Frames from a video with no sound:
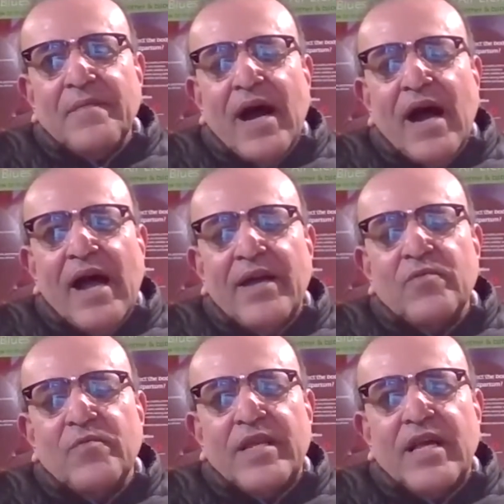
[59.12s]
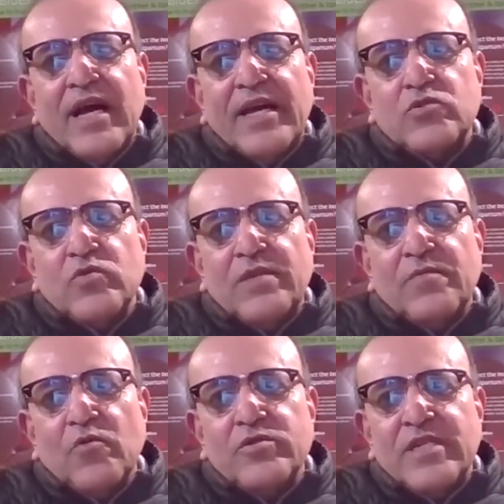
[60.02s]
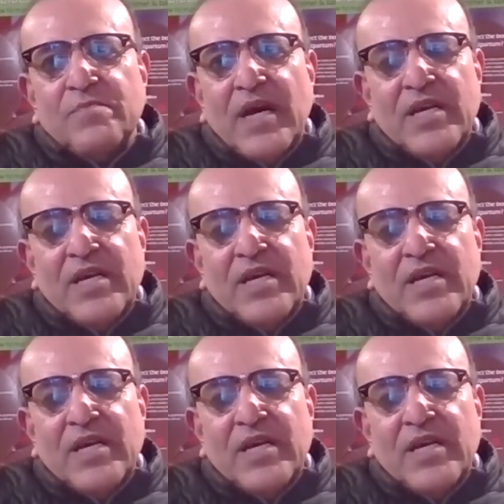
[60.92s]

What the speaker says: Ayurveda actually was in my